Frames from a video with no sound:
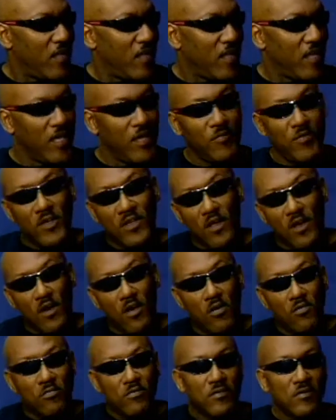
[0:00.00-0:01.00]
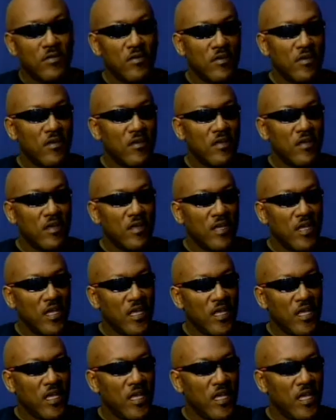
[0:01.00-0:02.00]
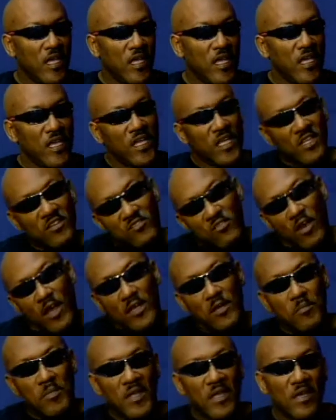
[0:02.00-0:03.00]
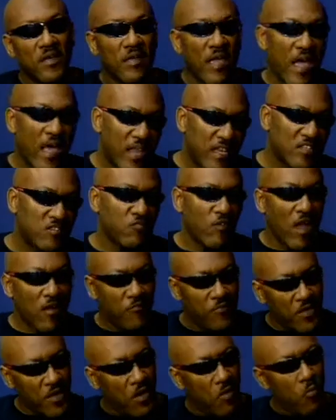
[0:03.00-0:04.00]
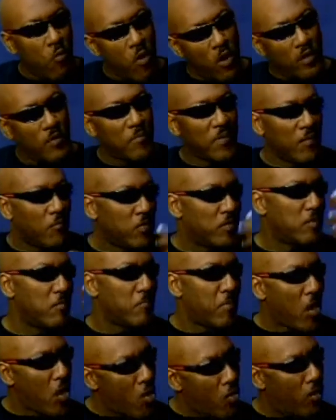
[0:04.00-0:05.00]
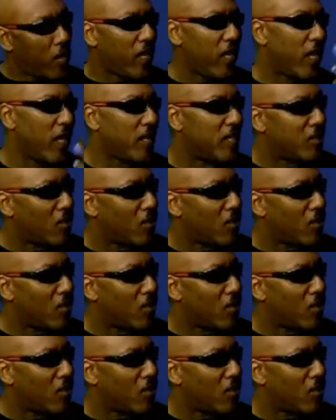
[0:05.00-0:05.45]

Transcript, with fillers: Even and, though he trying to be a Alex Raphael wannabe with the bald head